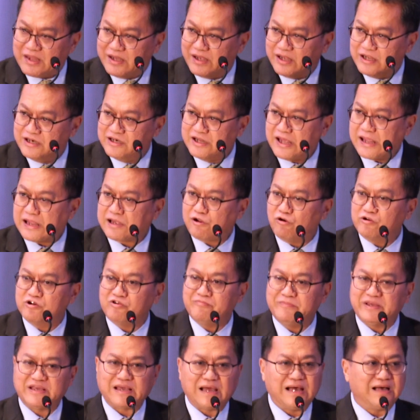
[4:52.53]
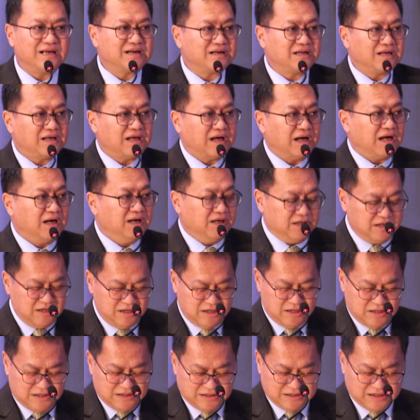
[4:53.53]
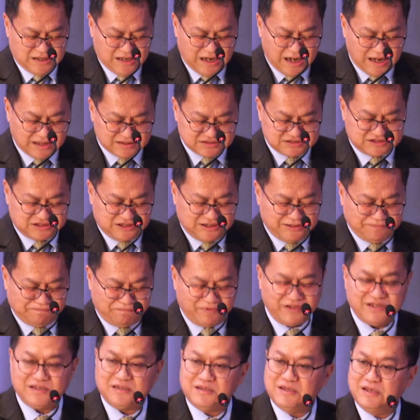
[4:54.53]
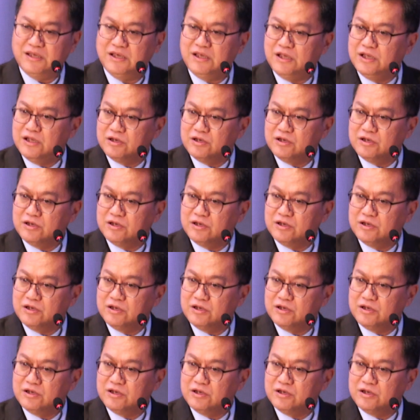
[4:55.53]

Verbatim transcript: In the economic area, RCEP